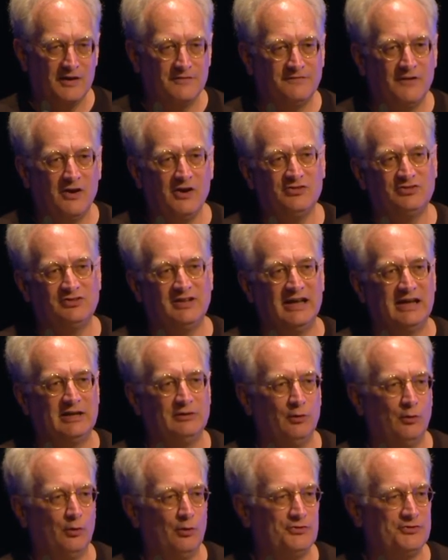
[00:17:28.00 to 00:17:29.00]
Firstly, it
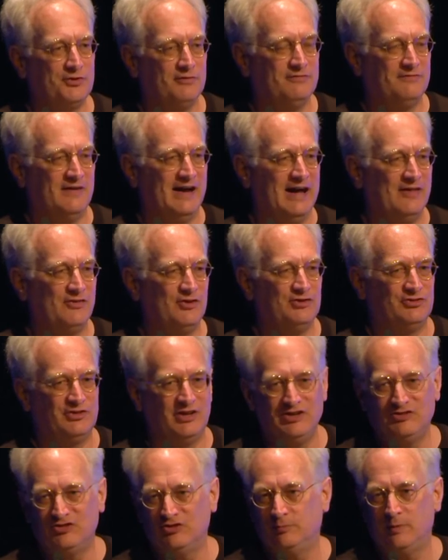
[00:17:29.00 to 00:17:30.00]
ignores the fact that
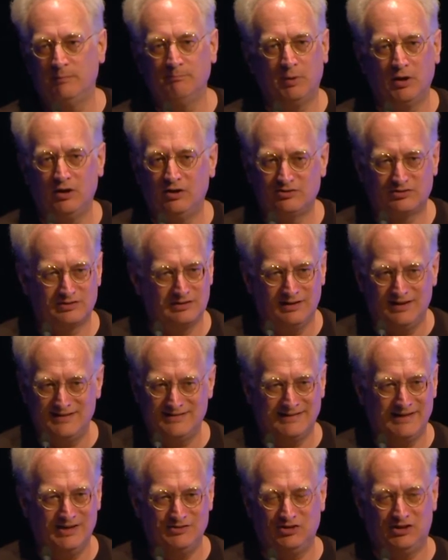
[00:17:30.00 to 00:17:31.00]
teachers have been
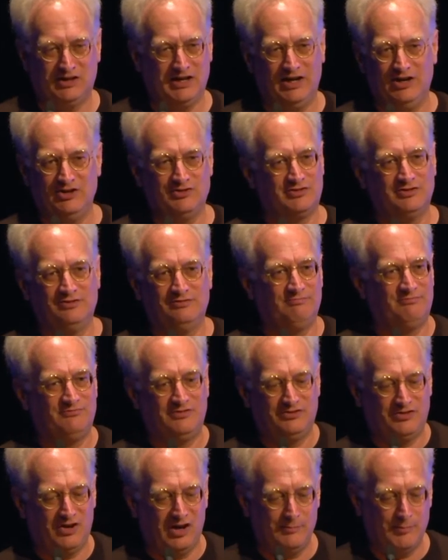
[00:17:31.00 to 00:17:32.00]
personalizing education
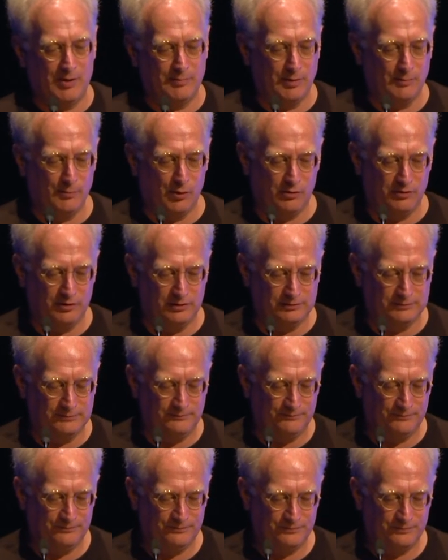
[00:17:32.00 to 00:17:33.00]
for time immemorial.
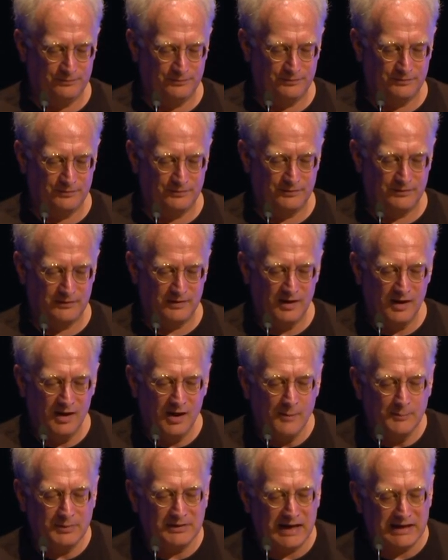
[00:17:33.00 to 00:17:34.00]

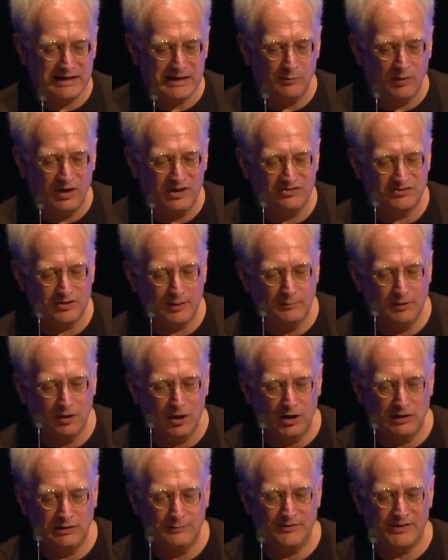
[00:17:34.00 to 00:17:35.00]
But anyway, some
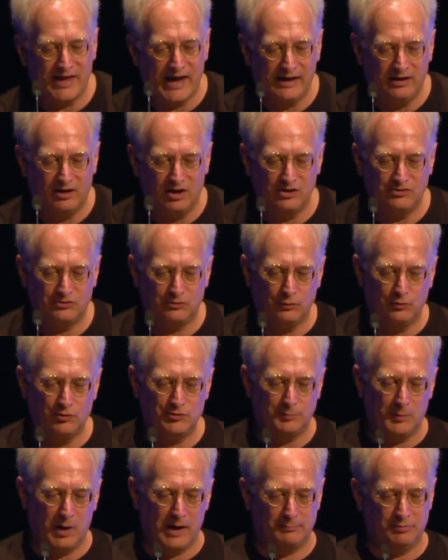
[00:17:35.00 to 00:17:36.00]
learning with AI
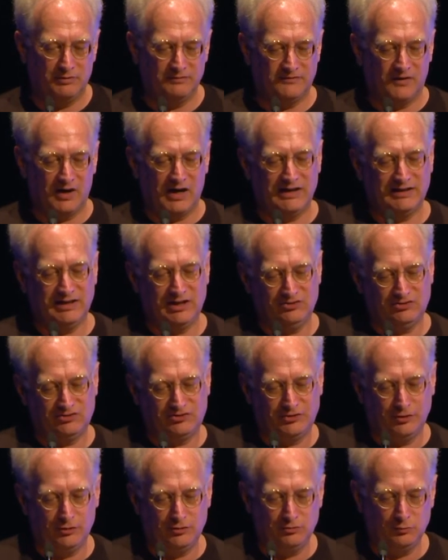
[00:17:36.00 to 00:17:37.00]
tools might provide each
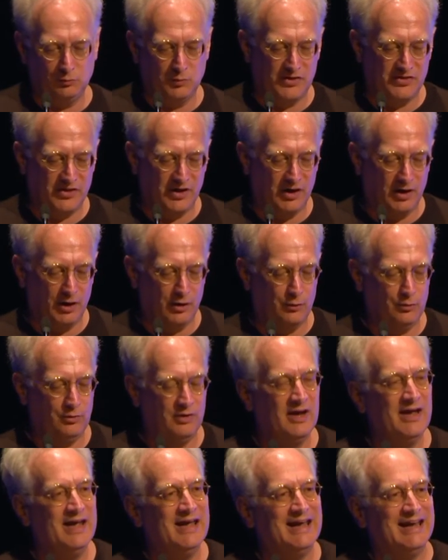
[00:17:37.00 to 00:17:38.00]
student with their
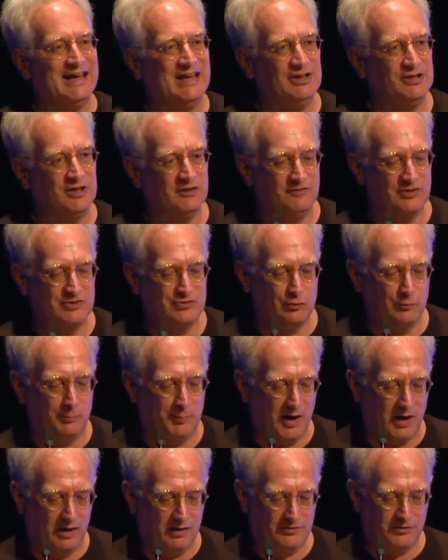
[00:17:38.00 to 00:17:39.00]
own individual
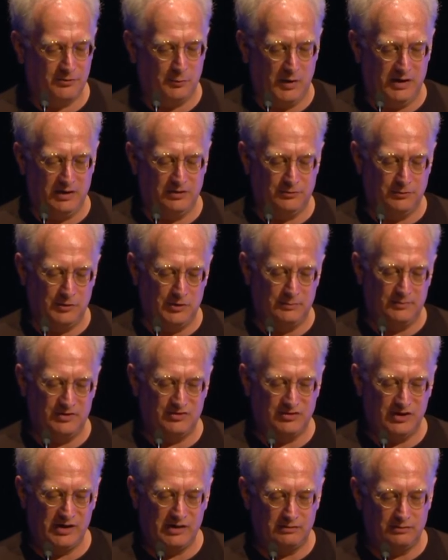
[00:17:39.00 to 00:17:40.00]
pathway through the
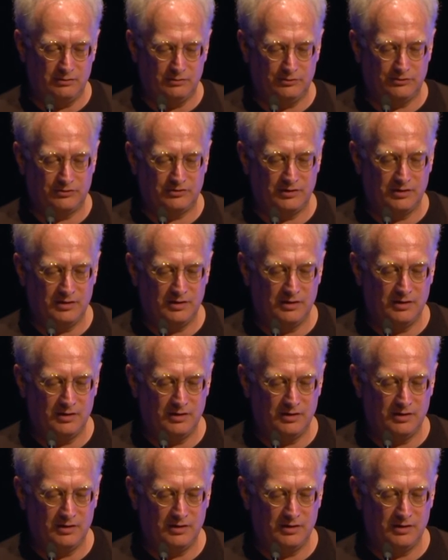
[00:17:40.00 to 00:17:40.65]
materials,